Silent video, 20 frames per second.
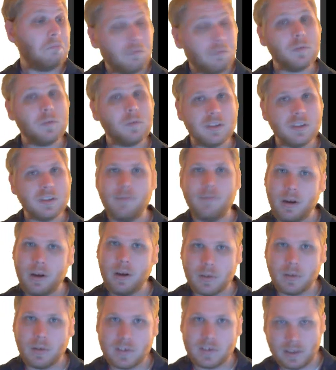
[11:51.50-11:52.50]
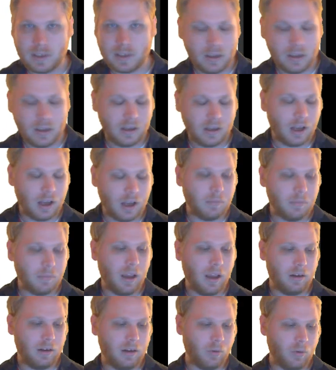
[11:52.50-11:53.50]
with some frequency,
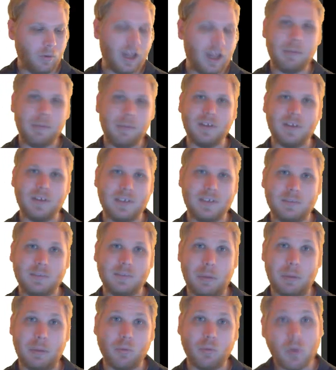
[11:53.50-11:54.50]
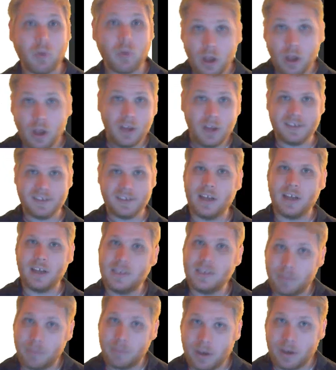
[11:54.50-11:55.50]
and what happens is people will design
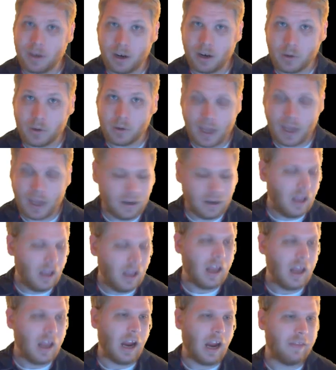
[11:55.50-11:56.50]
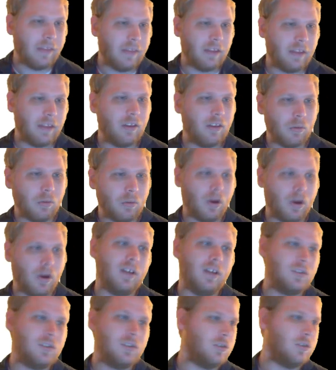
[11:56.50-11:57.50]
something in AutoCAD, and then they'll
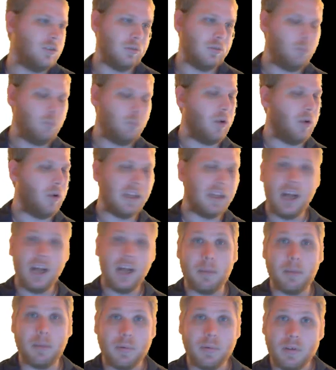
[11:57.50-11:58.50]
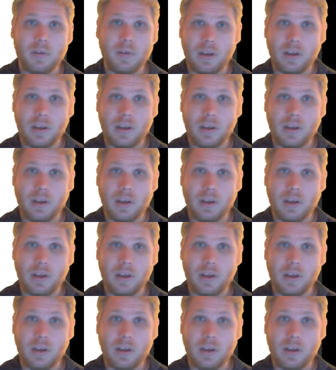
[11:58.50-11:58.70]
want to pretty it up